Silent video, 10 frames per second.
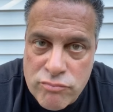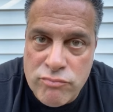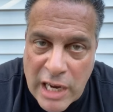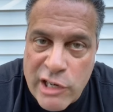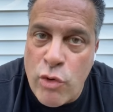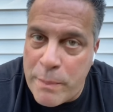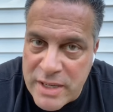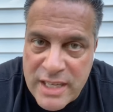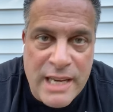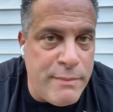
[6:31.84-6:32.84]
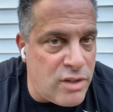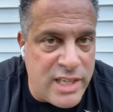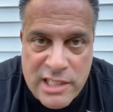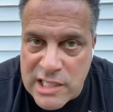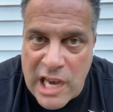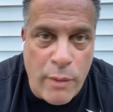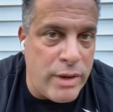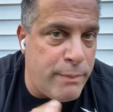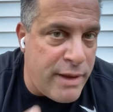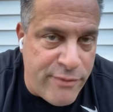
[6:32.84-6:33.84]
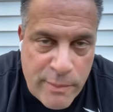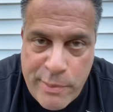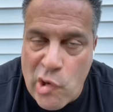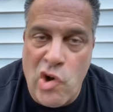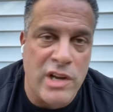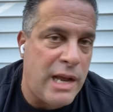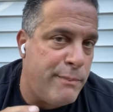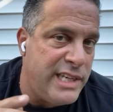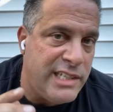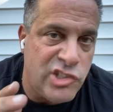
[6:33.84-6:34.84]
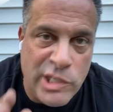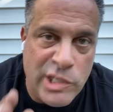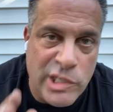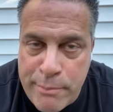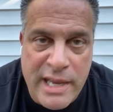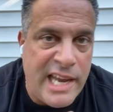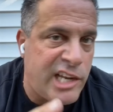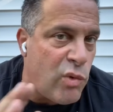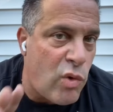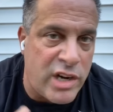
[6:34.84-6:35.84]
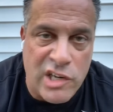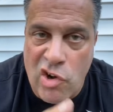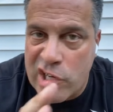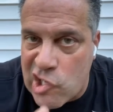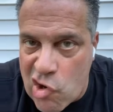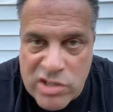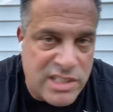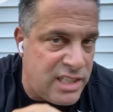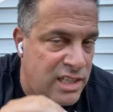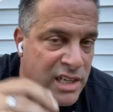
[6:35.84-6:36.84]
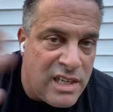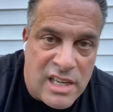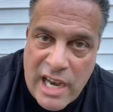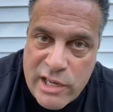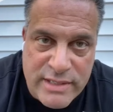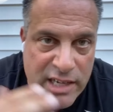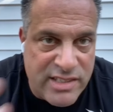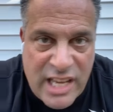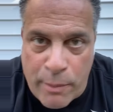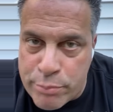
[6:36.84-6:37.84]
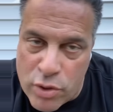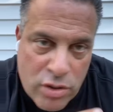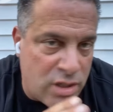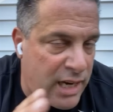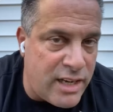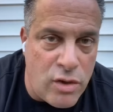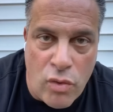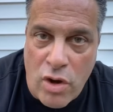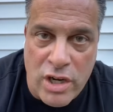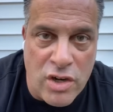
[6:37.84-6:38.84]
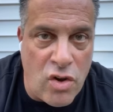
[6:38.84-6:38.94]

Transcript: I grew up in the neighborhood, Kings Highway, Bedford Park, I mean, Sheepshead Bay, I can go on and on, Canarsie, I go down South Brooklyn, I can go on and on,